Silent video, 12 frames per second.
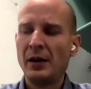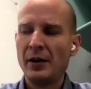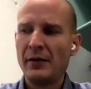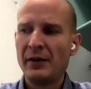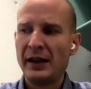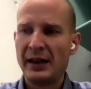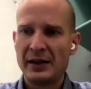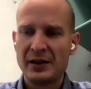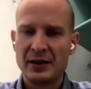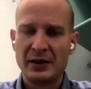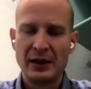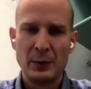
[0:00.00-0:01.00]
a lot of the
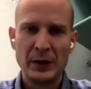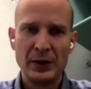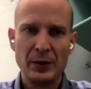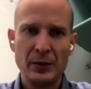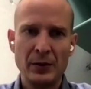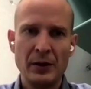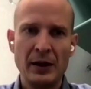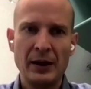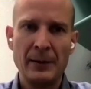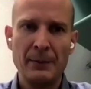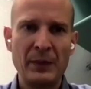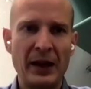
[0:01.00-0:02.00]
actions that we do.
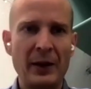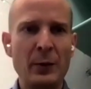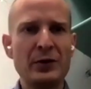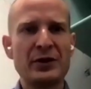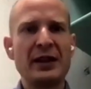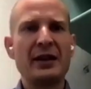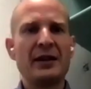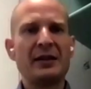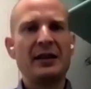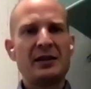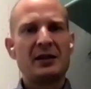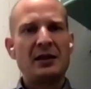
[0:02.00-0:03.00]
Um, I would say that
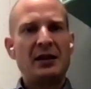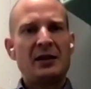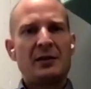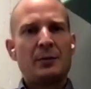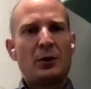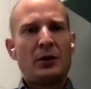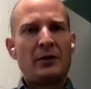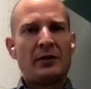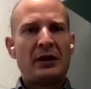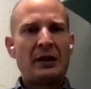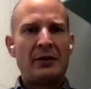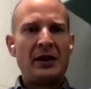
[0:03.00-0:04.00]
it's it's more of
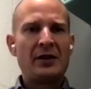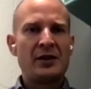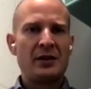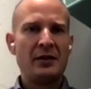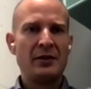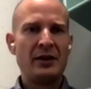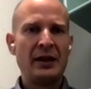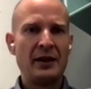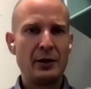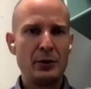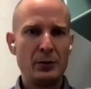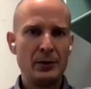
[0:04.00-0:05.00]
a direction than
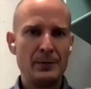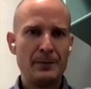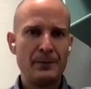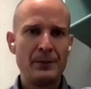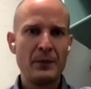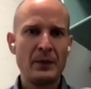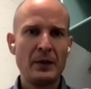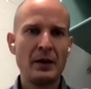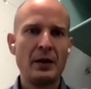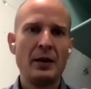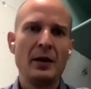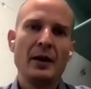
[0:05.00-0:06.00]
a goal,
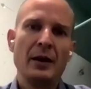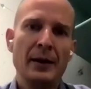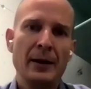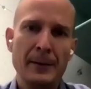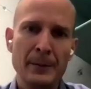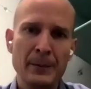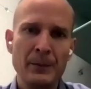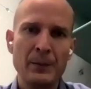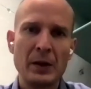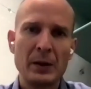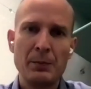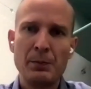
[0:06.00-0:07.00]
um,
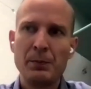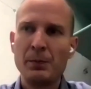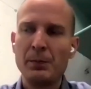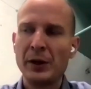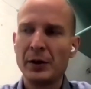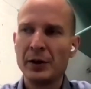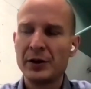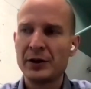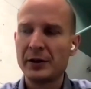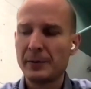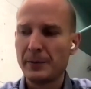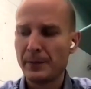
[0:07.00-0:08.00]

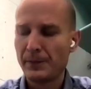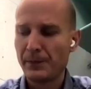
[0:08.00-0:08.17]
because